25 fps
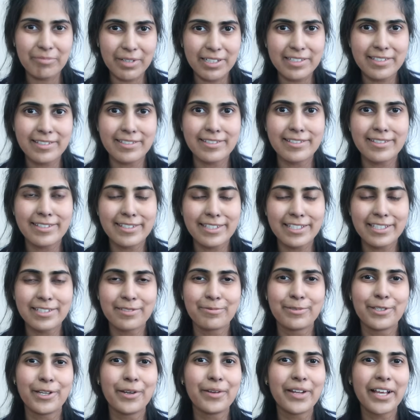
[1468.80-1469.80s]
mustard seeds,
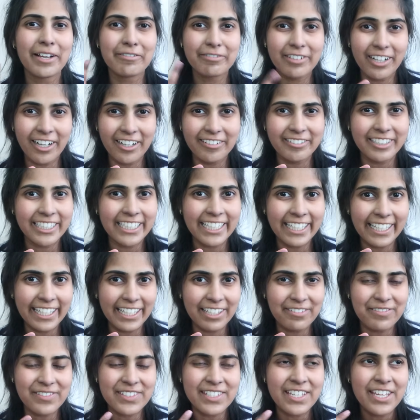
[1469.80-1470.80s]
we don't have curry
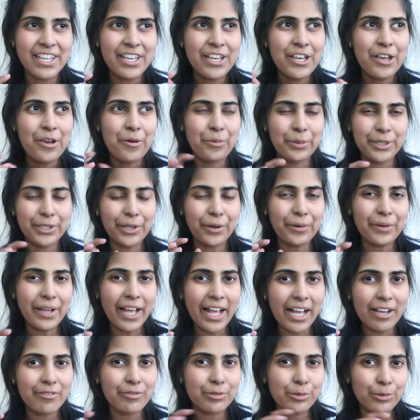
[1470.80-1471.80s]
leaves, we don't
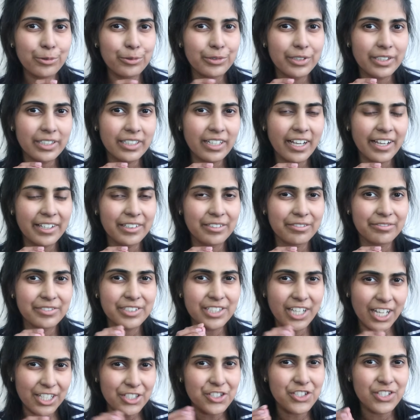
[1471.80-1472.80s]
have all the kind of
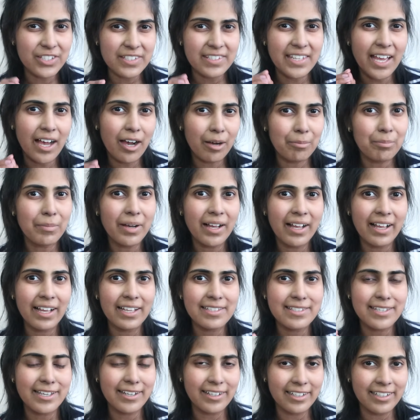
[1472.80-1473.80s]
touches that Amma
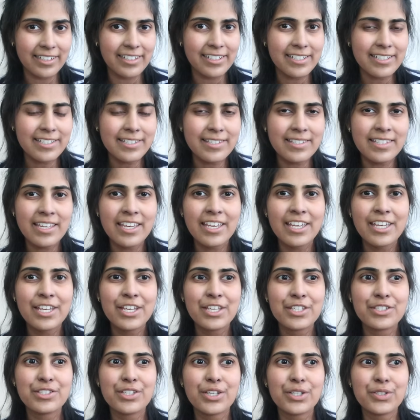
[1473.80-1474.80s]
has at hers.
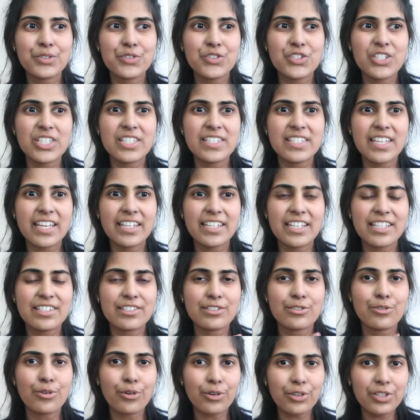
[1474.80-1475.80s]
So she said it's
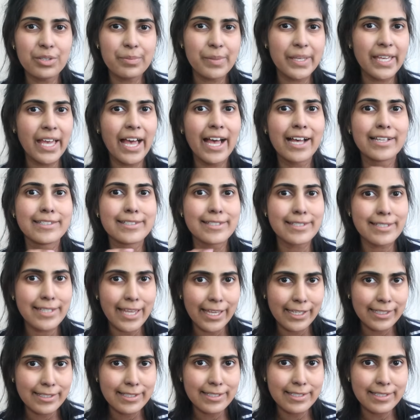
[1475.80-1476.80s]
not going to be as
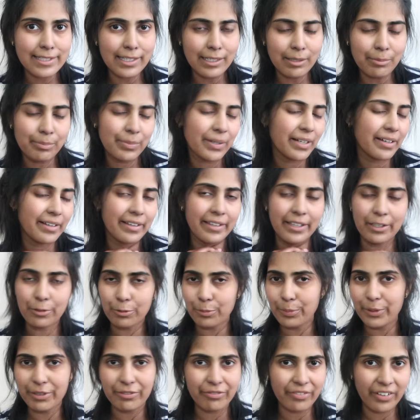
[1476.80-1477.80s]
tasty, but it will
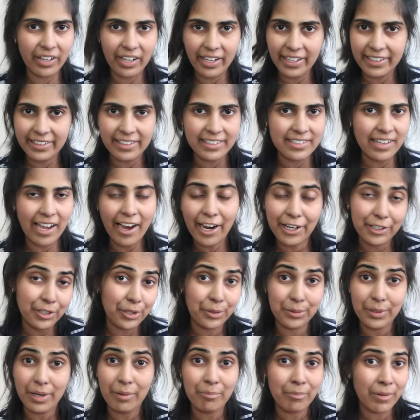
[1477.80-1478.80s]
be fine. I
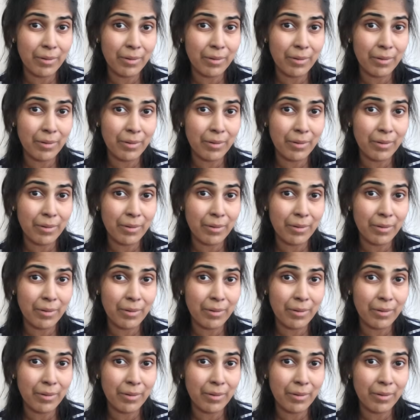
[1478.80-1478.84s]
know